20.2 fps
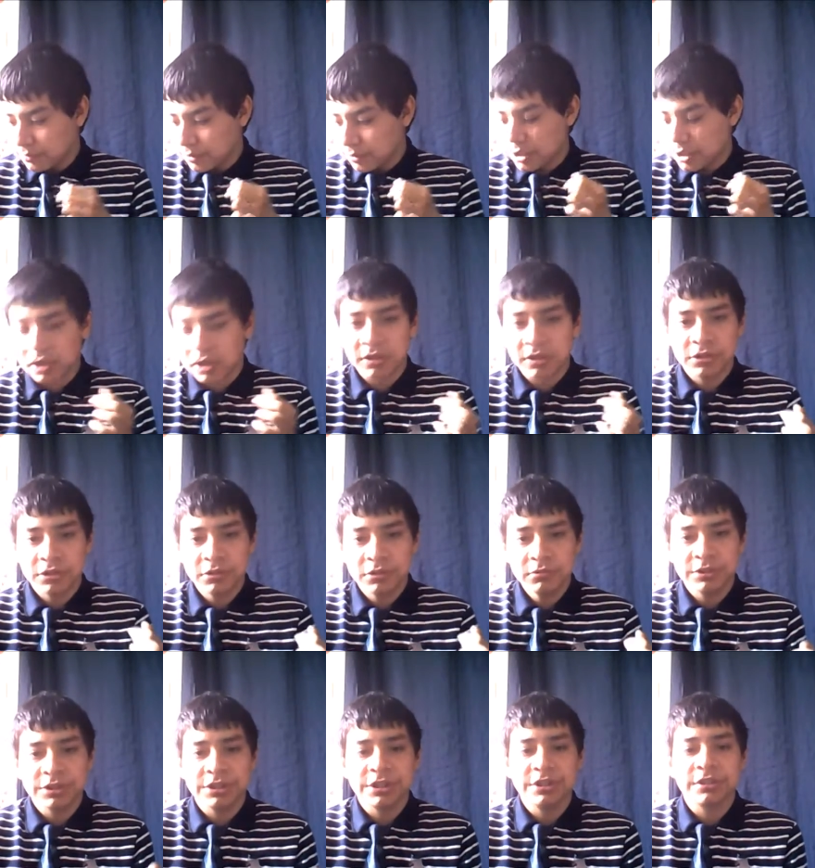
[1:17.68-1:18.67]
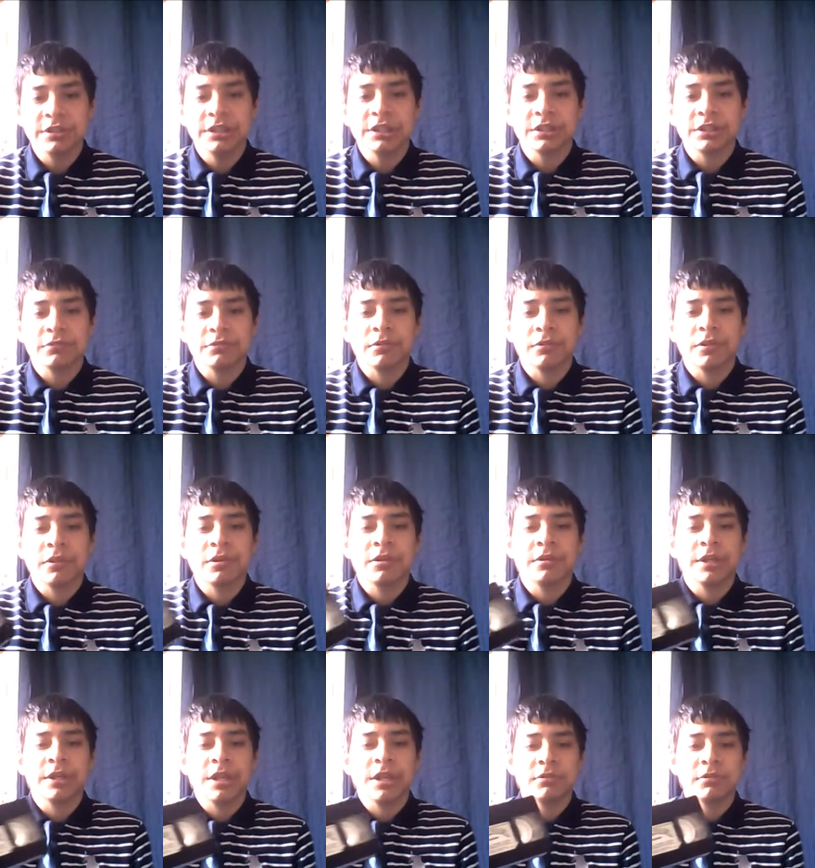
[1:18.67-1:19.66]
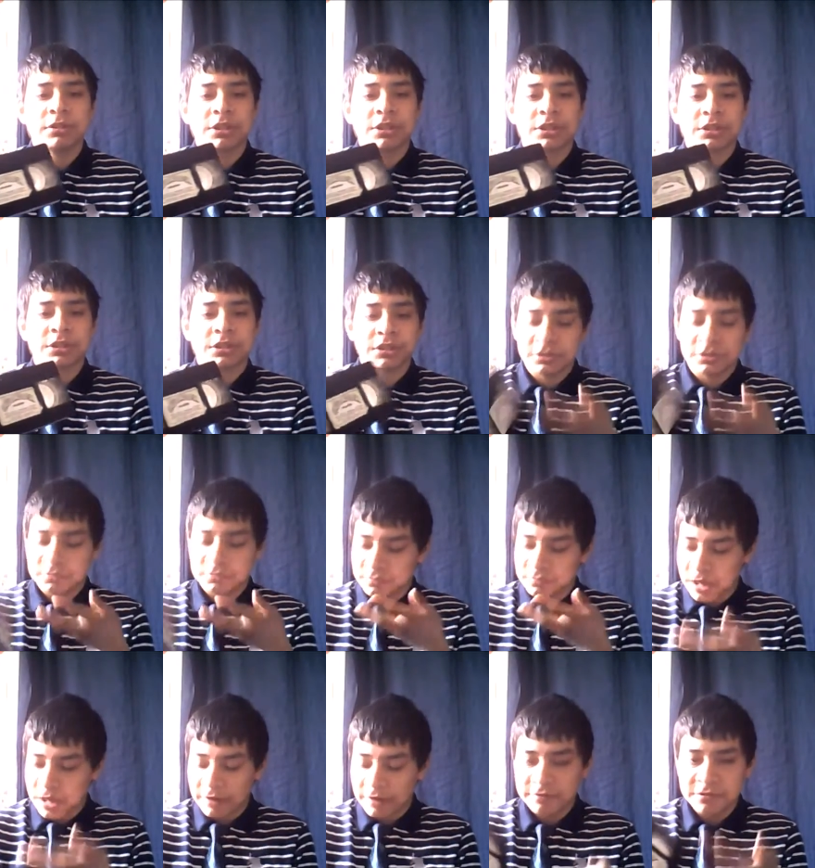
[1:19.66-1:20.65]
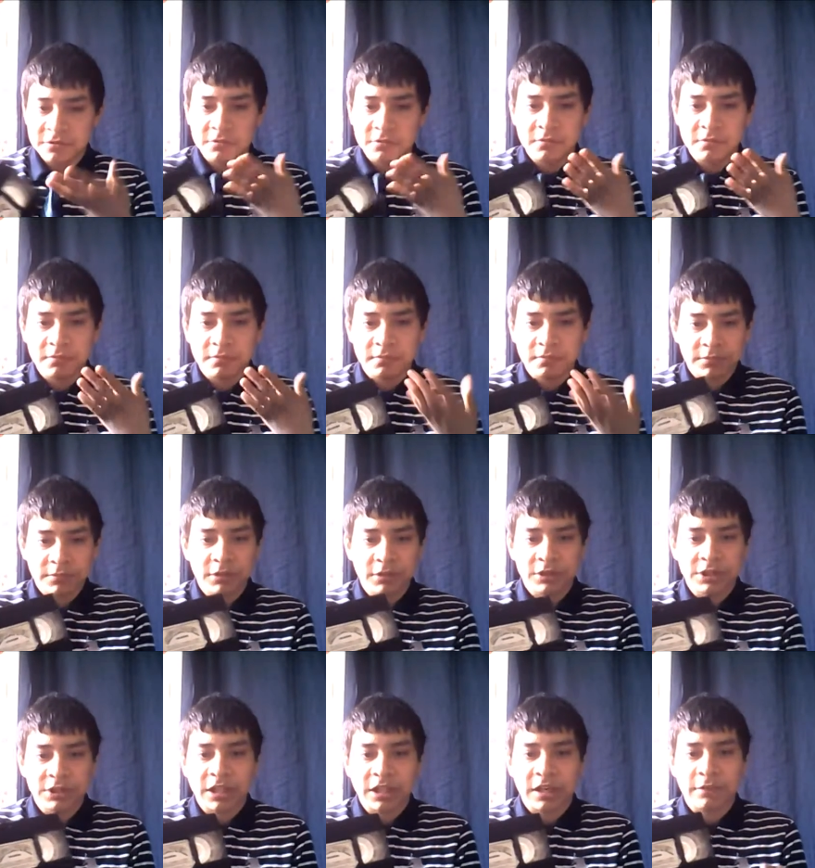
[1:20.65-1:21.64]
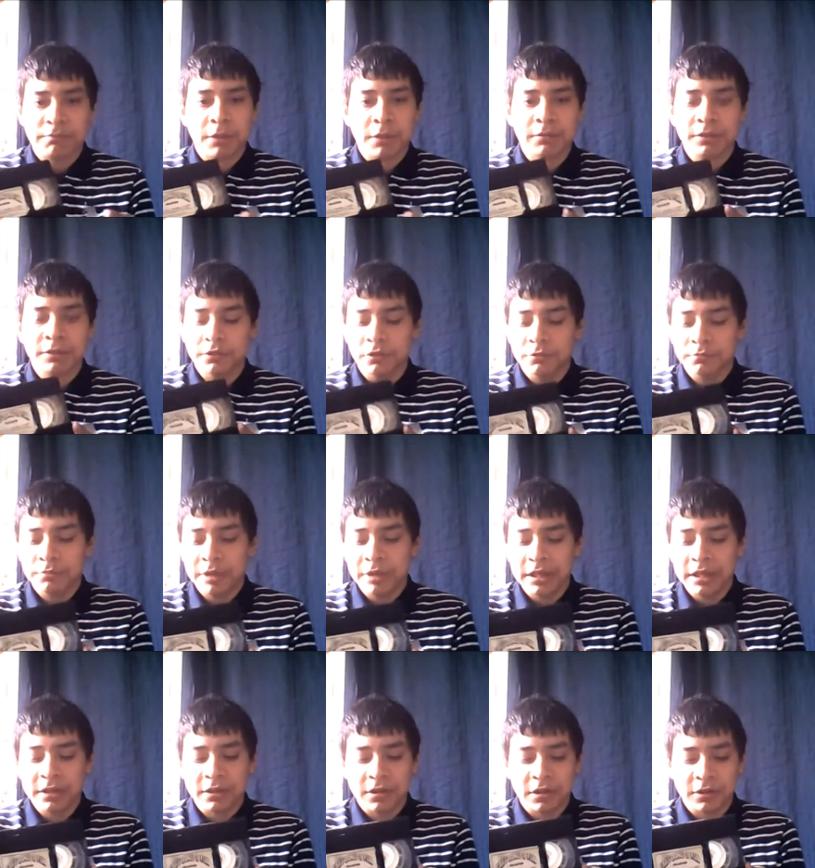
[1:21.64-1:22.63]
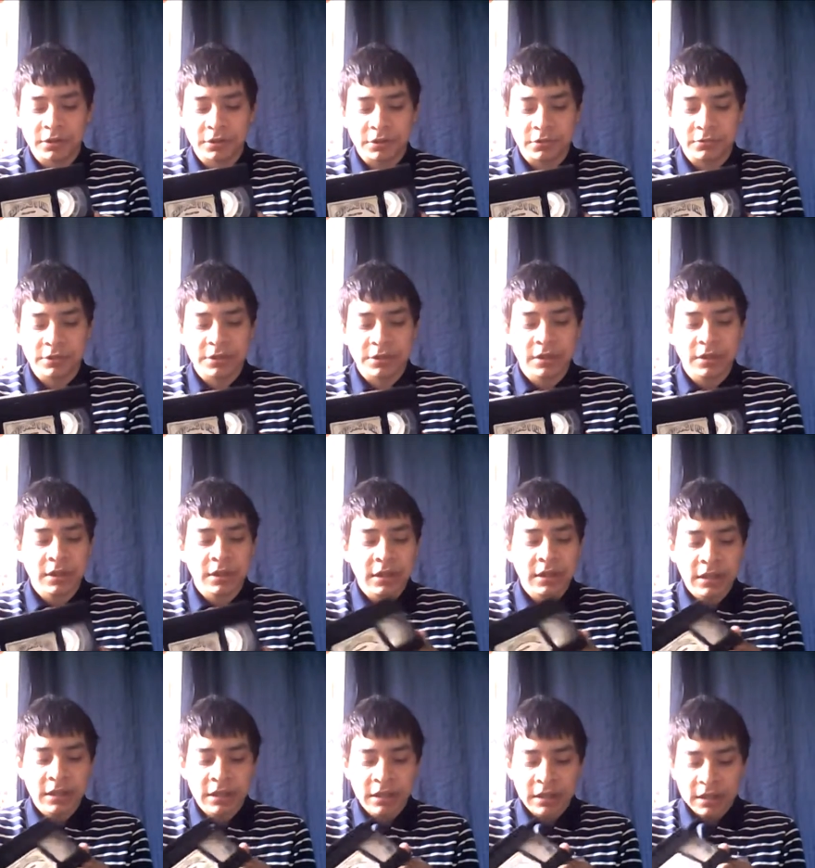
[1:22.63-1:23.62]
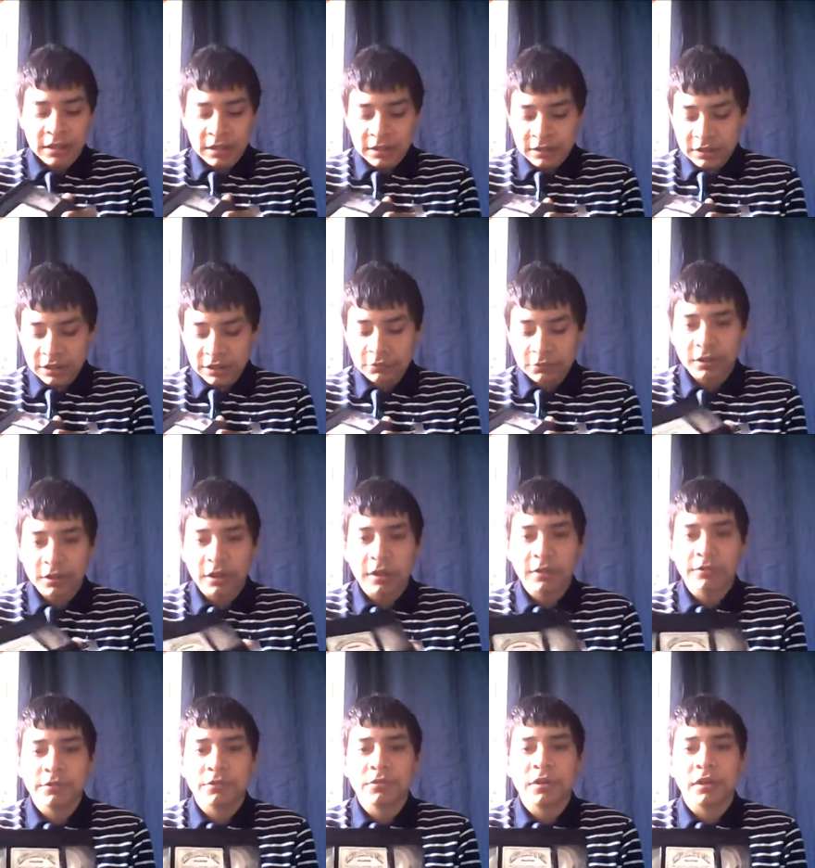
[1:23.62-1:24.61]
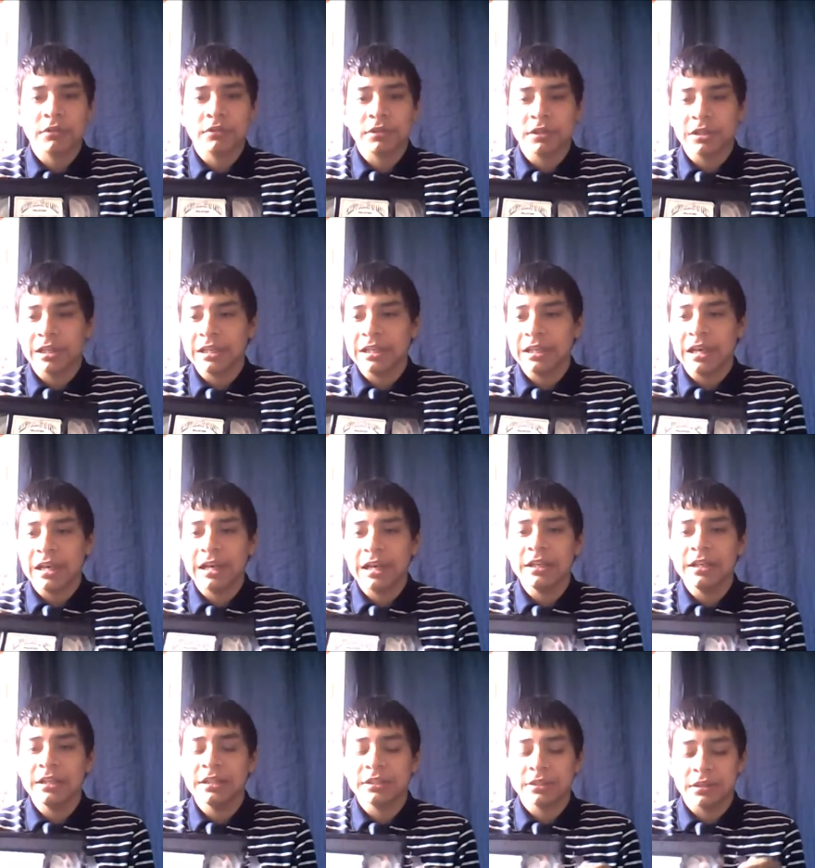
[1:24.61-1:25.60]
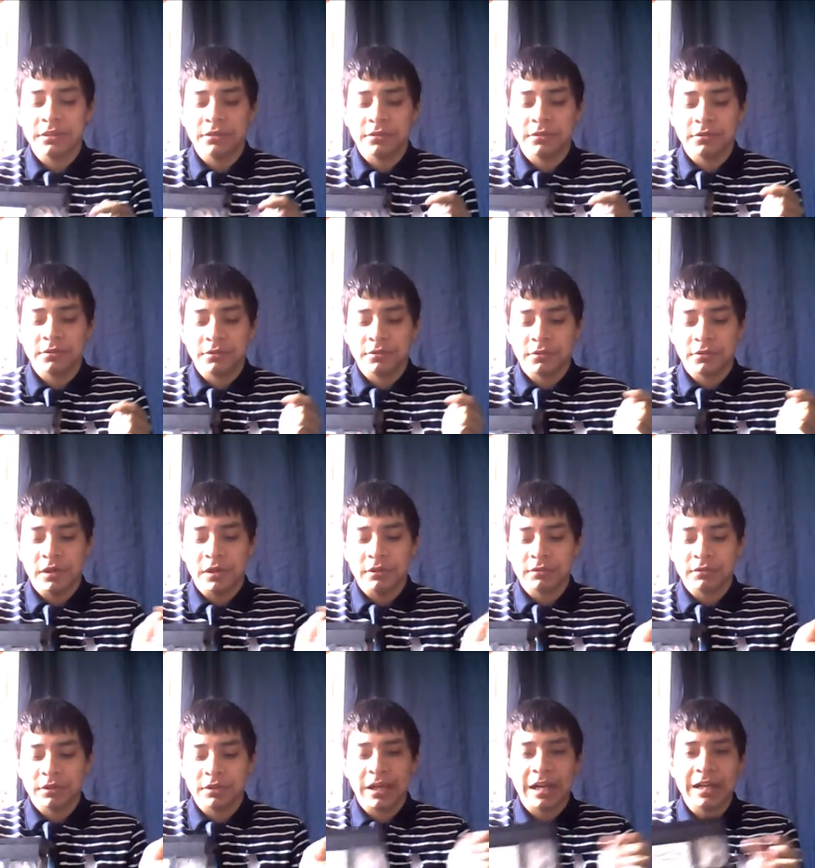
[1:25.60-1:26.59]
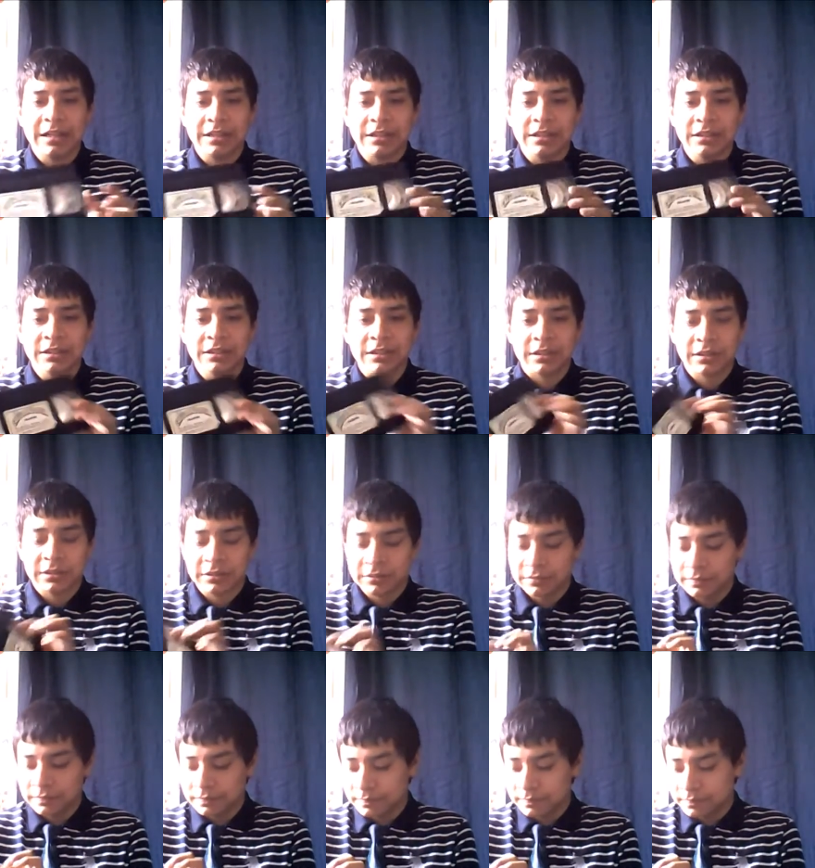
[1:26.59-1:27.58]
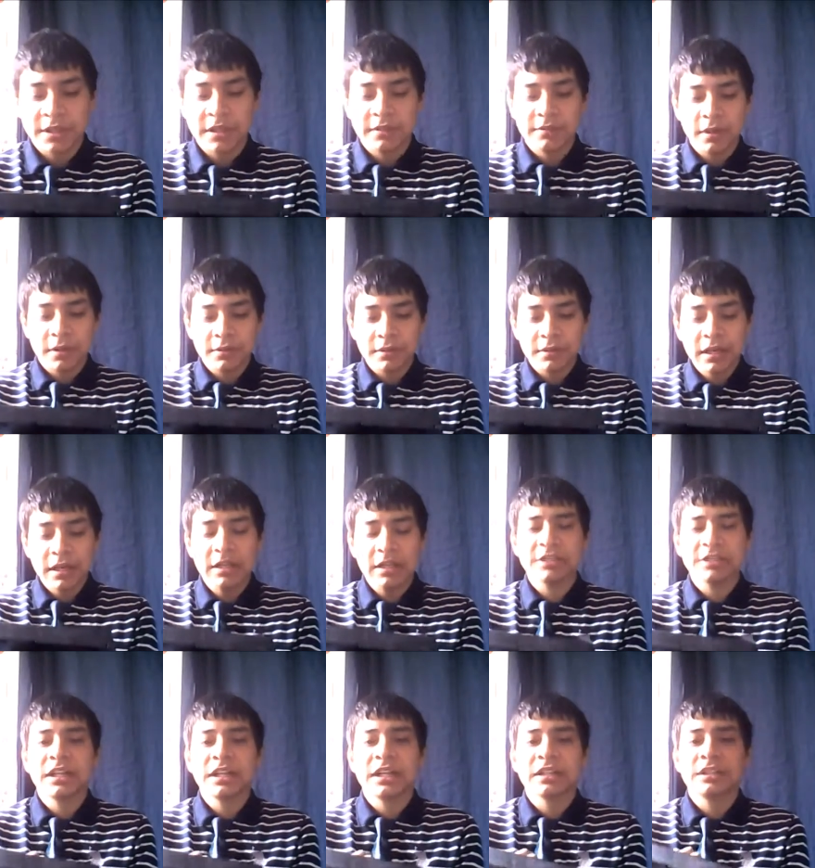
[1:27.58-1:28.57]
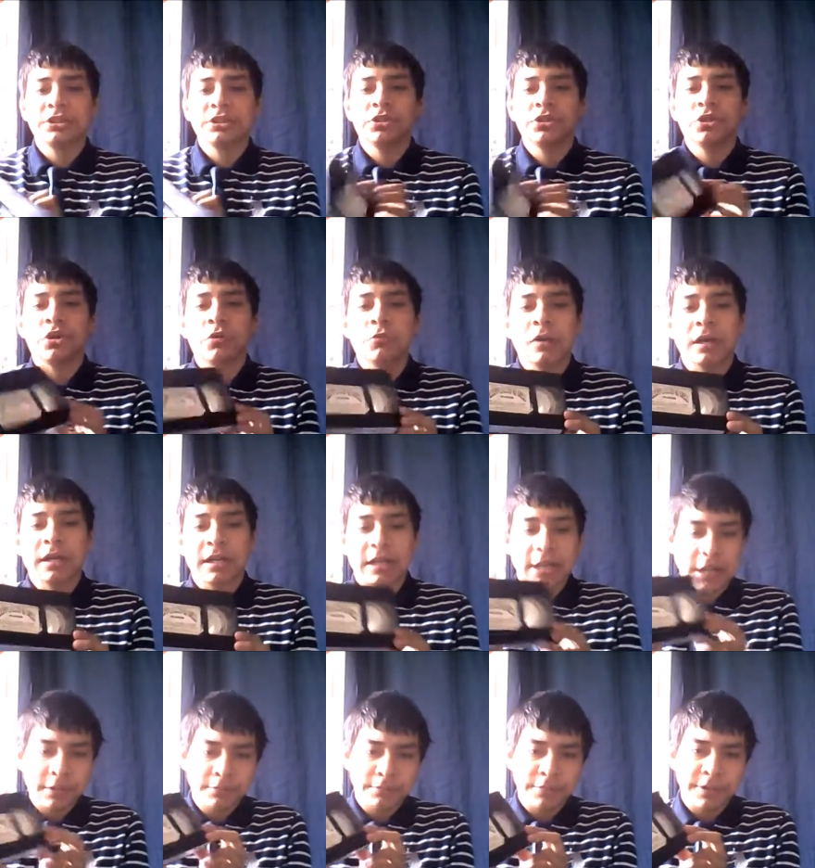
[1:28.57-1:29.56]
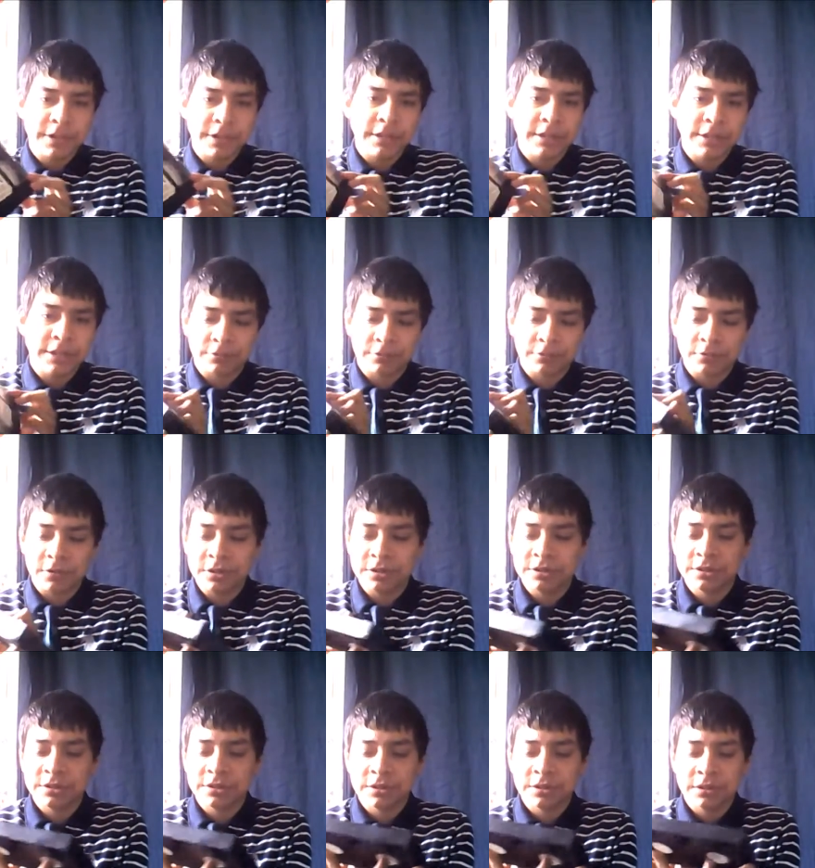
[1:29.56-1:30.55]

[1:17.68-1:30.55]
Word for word: a cartoon series where they would just have they would just have public domain cartoons. This went on throughout the late 80s and throughout the 90s. Now, I'm not exactly sure what company this was,